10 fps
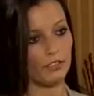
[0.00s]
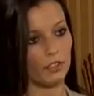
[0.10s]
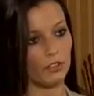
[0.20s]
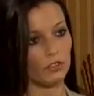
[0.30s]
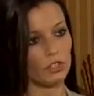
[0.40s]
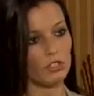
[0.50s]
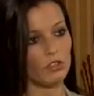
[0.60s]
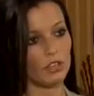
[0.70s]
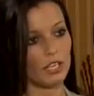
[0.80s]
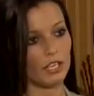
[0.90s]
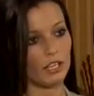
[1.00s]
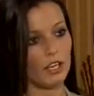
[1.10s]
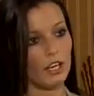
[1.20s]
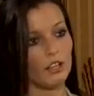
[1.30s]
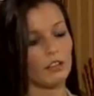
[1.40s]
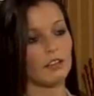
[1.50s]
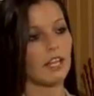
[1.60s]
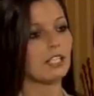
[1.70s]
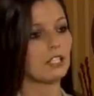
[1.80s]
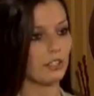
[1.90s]
reasons, do you think
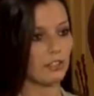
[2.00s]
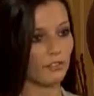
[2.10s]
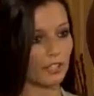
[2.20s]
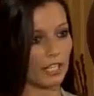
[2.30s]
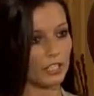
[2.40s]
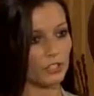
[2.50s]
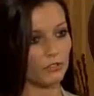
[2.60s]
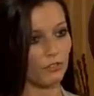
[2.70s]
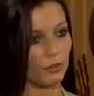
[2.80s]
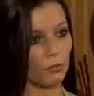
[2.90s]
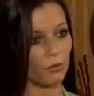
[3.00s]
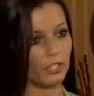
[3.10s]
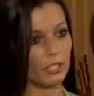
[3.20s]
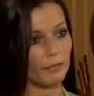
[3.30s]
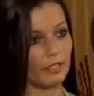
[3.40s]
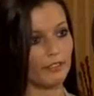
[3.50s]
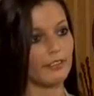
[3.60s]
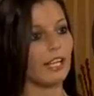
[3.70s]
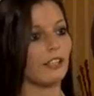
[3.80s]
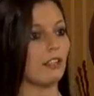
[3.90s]
that justification for the war in Libya
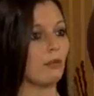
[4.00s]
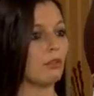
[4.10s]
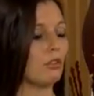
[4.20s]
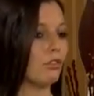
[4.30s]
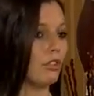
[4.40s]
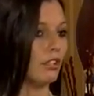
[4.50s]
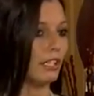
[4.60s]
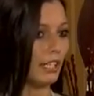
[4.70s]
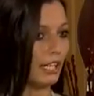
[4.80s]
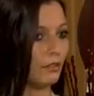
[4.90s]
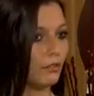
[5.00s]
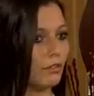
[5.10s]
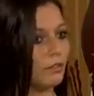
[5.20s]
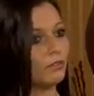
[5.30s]
stands up to scrutiny now?